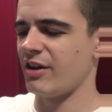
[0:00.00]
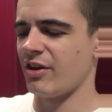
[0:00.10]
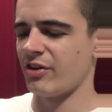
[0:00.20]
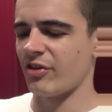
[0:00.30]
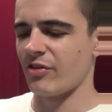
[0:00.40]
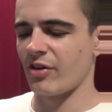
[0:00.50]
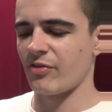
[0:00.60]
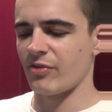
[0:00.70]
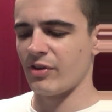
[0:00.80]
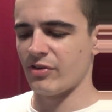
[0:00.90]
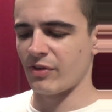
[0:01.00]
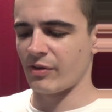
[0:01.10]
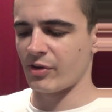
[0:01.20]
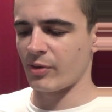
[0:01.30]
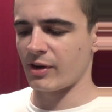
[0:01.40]
and I don't go through these
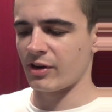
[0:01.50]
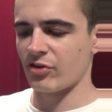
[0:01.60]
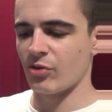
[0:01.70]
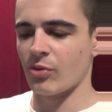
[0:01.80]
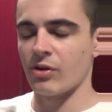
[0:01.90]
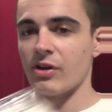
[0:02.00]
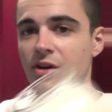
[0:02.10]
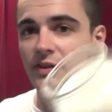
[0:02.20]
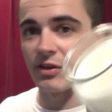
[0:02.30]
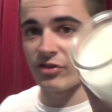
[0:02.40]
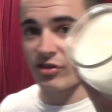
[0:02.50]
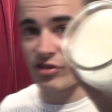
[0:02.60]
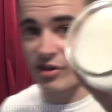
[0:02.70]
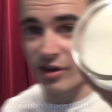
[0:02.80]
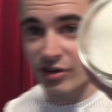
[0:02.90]
very quickly at all. That's
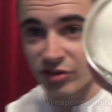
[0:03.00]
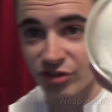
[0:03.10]
actually like a